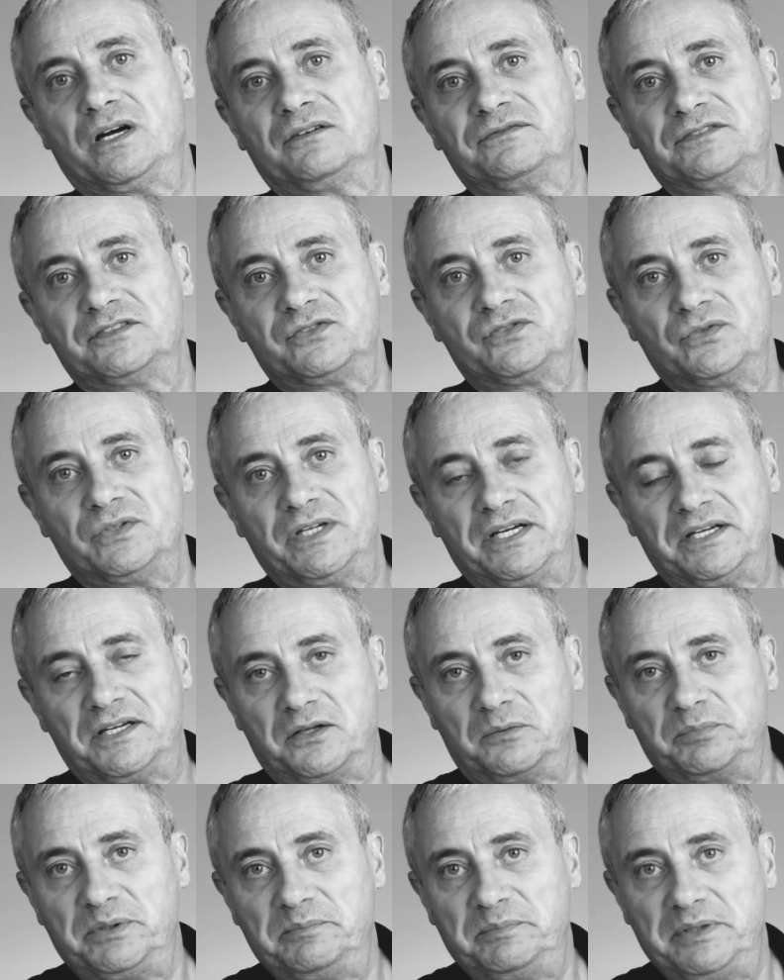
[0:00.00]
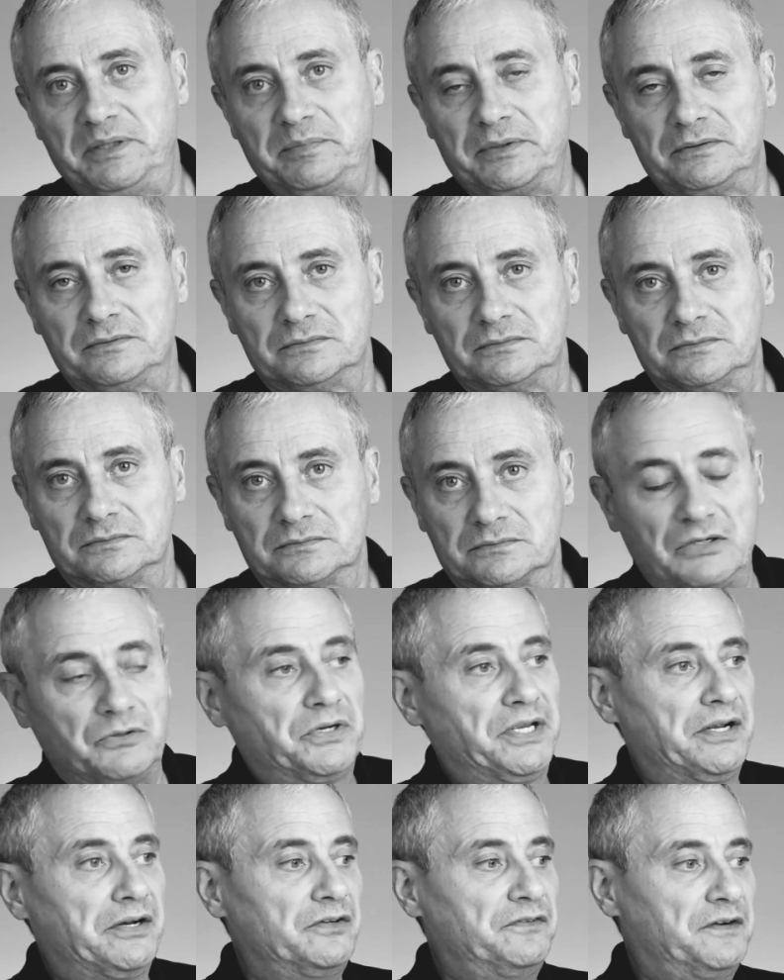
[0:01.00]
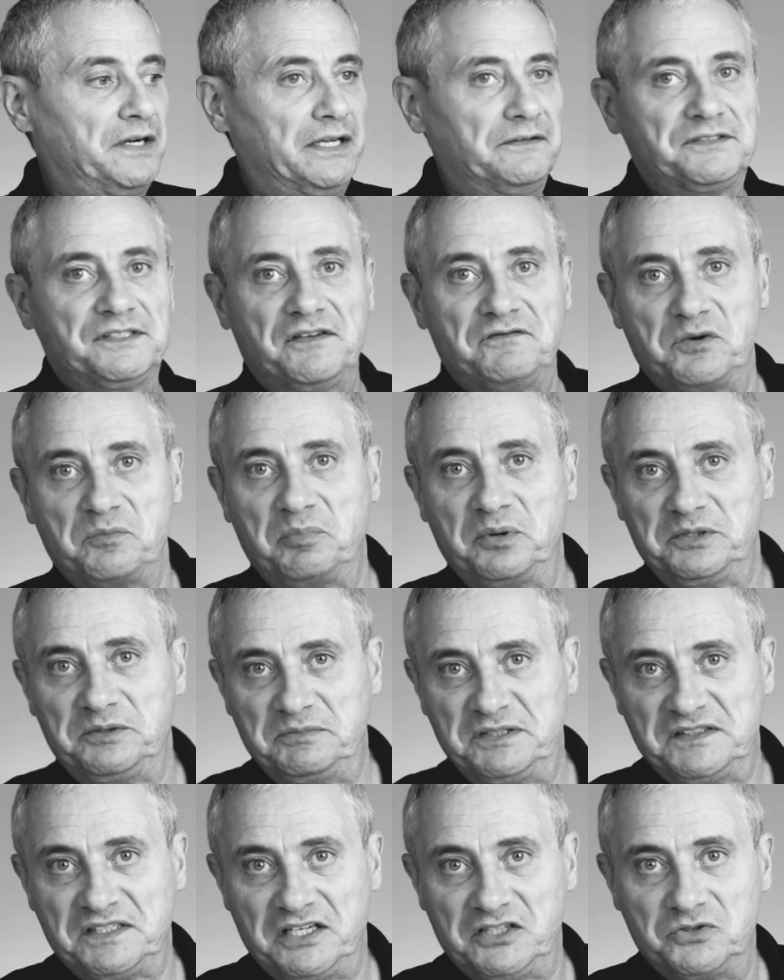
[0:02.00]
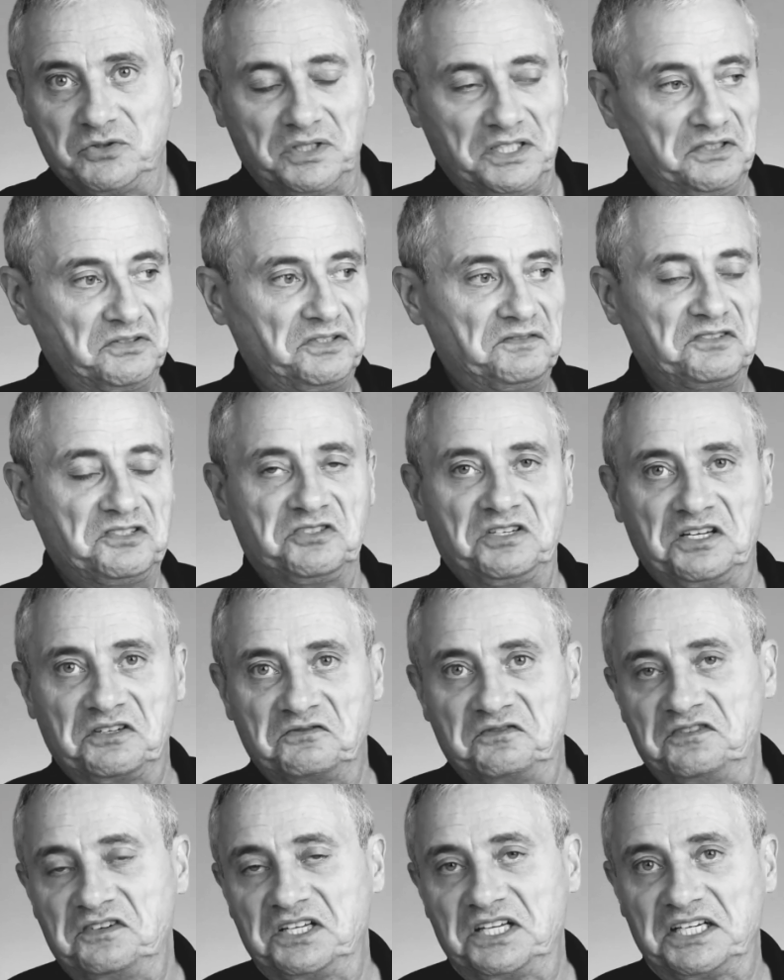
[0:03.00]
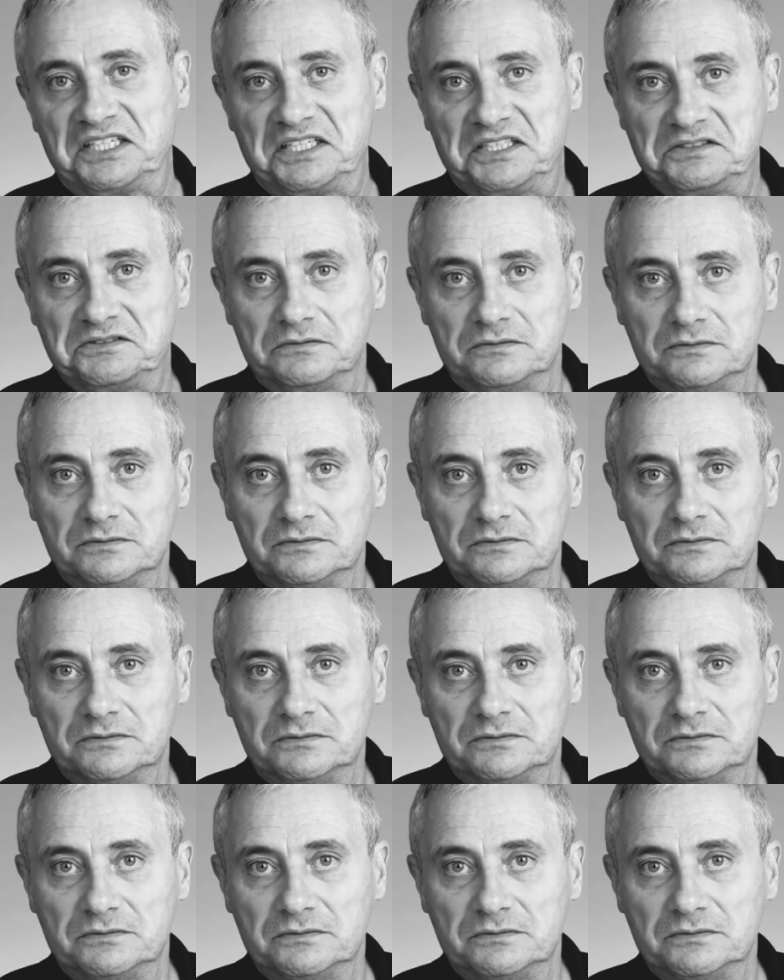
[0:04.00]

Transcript: the office today and helping people. I don't care if I have seven appointments scheduled, I don't give a shit, I don't feel like it.